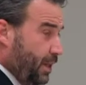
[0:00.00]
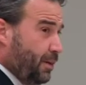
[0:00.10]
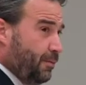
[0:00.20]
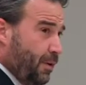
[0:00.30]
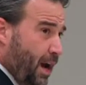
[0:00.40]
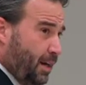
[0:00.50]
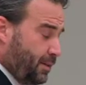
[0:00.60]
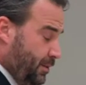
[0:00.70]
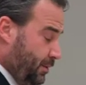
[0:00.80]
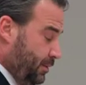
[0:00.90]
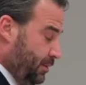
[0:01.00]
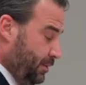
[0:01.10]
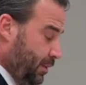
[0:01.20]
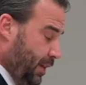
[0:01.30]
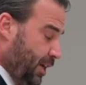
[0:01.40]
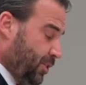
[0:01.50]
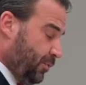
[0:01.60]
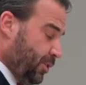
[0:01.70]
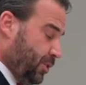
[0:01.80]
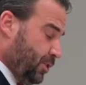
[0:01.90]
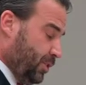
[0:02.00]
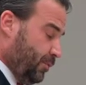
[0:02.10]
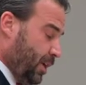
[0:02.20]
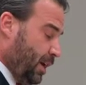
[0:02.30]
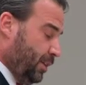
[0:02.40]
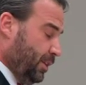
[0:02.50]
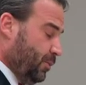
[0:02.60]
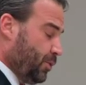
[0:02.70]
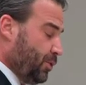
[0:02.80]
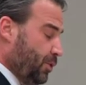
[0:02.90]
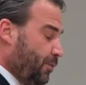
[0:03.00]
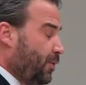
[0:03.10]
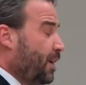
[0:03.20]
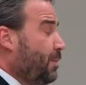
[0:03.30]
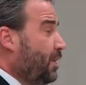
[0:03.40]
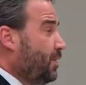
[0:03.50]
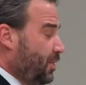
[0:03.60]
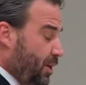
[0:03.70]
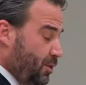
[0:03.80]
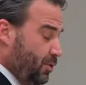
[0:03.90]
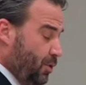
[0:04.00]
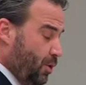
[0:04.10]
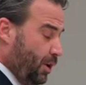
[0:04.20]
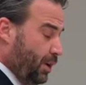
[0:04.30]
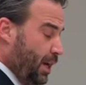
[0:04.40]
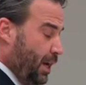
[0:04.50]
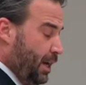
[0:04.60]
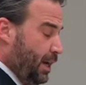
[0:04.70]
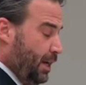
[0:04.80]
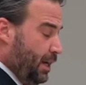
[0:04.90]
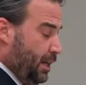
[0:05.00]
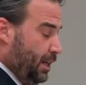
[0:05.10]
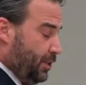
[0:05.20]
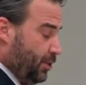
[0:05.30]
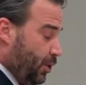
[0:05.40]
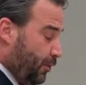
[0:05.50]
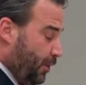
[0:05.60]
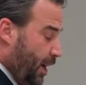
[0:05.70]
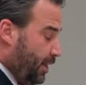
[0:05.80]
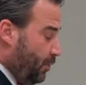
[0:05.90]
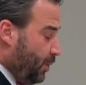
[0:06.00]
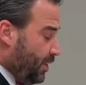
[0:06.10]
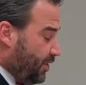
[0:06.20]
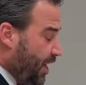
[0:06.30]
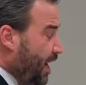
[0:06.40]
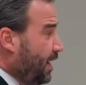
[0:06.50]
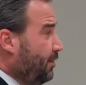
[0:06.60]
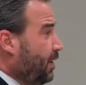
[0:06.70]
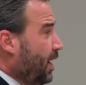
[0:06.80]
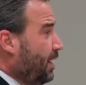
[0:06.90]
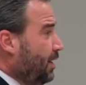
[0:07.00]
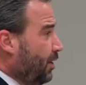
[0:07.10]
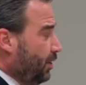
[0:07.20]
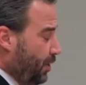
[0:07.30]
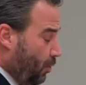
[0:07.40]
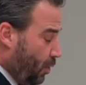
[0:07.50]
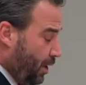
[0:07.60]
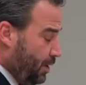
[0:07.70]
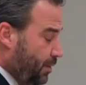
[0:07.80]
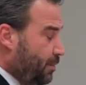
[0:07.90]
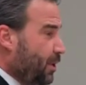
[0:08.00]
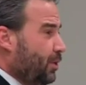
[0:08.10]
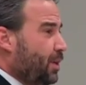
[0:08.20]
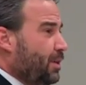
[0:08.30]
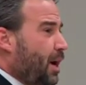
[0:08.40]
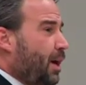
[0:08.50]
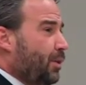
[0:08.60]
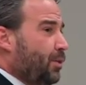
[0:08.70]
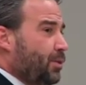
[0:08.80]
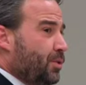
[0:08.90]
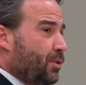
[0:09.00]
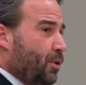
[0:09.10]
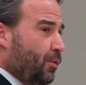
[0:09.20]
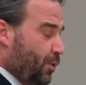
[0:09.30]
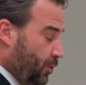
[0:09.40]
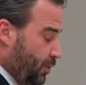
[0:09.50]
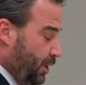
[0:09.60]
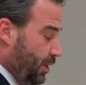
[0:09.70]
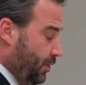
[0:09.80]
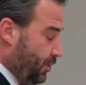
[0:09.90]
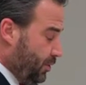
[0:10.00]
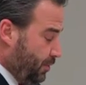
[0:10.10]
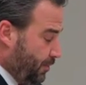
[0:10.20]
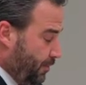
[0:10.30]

In fact, the latest efficiency filing that was certified by the state of New York certified that we saved nearly $1 million over 3 years.